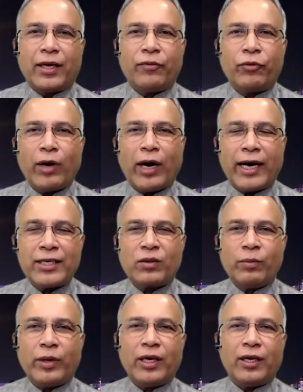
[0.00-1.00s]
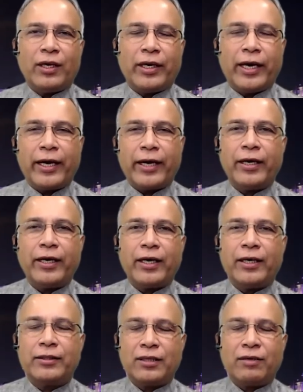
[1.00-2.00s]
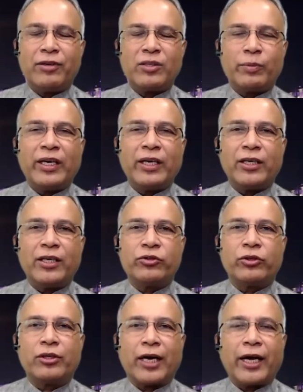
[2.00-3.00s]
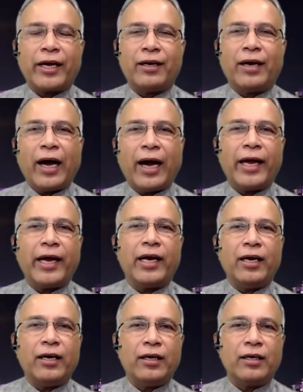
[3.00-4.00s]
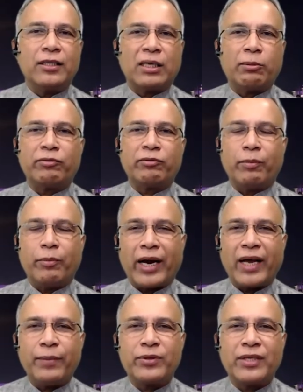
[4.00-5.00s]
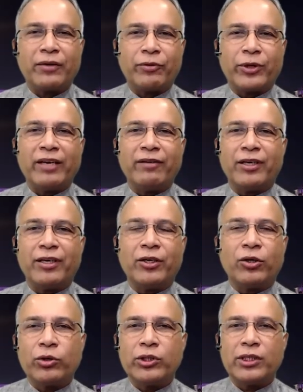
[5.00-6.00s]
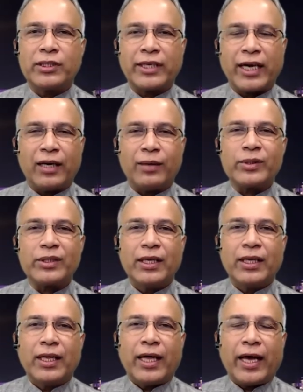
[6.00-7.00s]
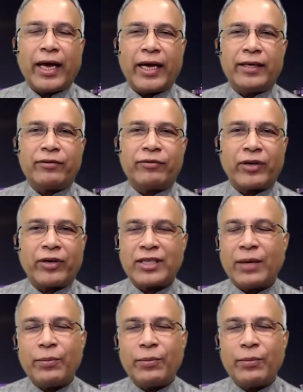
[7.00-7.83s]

if you ask me, Air India disinvestment is to try and hide some of the bribes that were given in 2G scams. And for some